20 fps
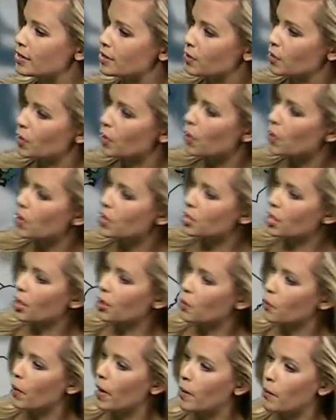So notice all
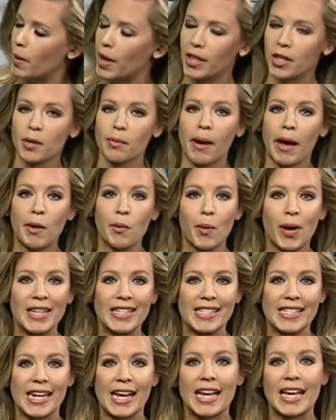the wet weather by
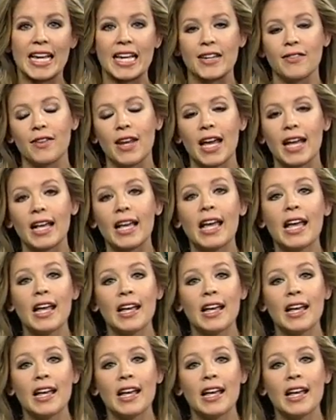Wednesday evening.